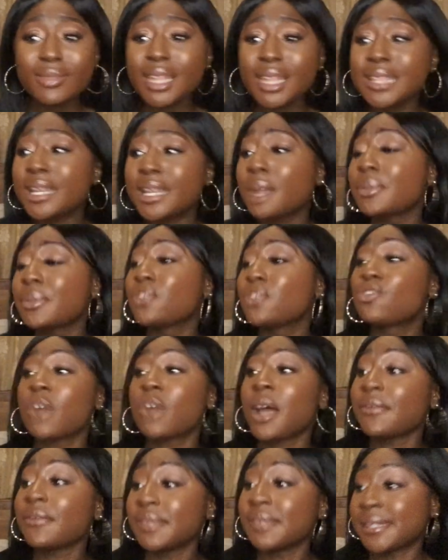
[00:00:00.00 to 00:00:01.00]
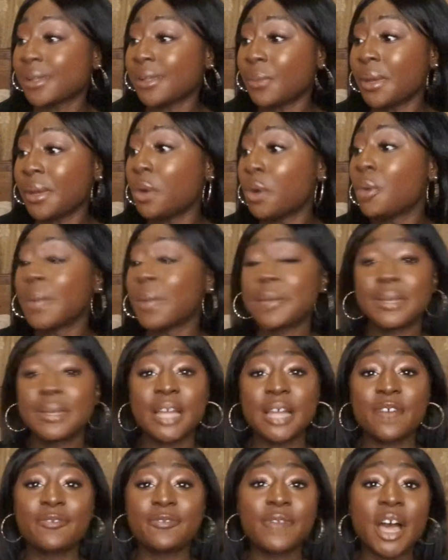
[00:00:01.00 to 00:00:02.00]
Then I'll be driving somewhere or maybe
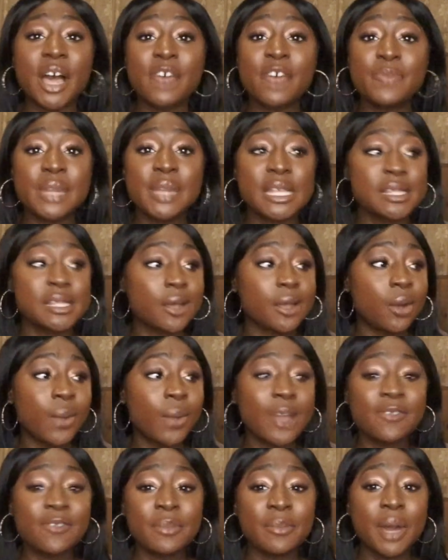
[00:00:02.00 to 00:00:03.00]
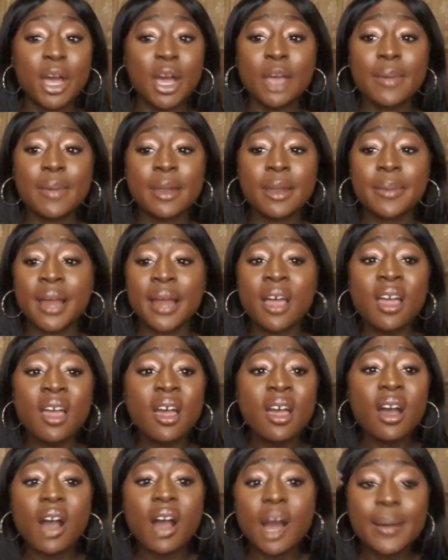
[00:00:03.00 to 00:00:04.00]
like 5 minutes away from home and I'll be like,
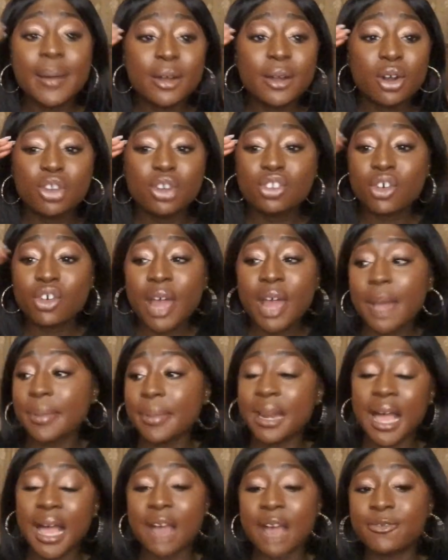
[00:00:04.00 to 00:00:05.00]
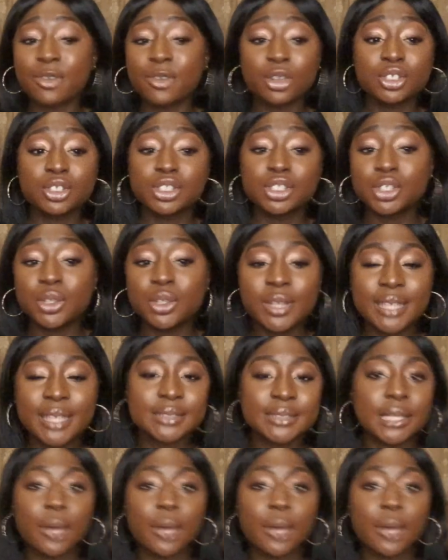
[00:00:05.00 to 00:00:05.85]
oh my gosh, crap, like, I forgot to do this.